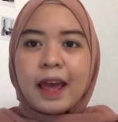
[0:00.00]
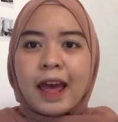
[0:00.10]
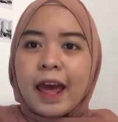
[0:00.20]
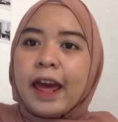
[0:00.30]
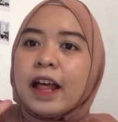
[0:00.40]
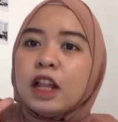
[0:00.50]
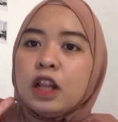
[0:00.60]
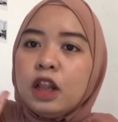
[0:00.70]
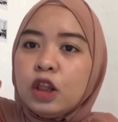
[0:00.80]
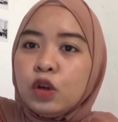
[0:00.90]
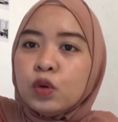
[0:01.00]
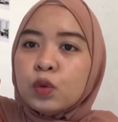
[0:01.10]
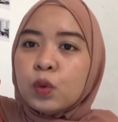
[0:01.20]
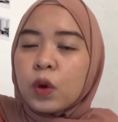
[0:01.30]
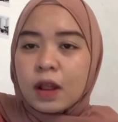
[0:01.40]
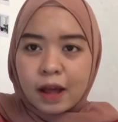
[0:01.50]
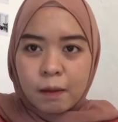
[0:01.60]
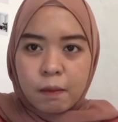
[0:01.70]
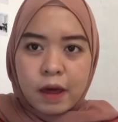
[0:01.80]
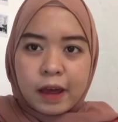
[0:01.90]
Hello,
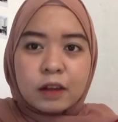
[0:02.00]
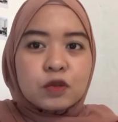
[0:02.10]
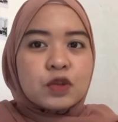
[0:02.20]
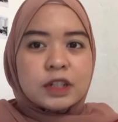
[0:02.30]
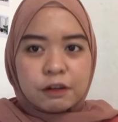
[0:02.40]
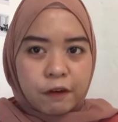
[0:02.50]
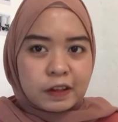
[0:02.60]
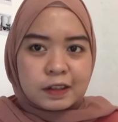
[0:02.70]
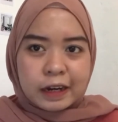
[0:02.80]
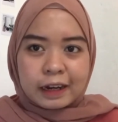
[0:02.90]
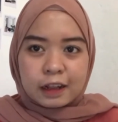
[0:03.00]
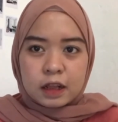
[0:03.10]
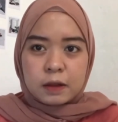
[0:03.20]
welcome back to Shiva's channel.